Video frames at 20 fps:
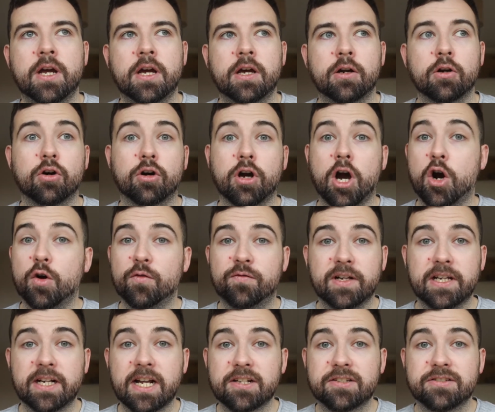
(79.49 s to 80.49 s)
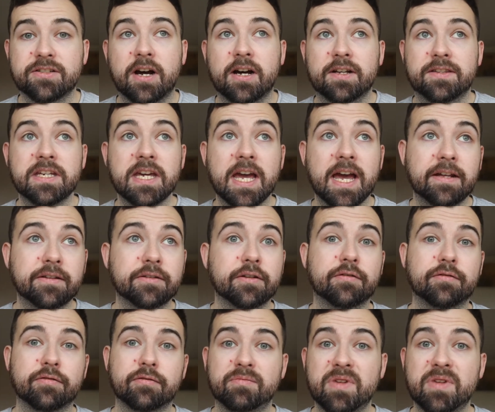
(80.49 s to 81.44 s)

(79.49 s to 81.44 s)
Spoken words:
Look, hopefully that's not at the end of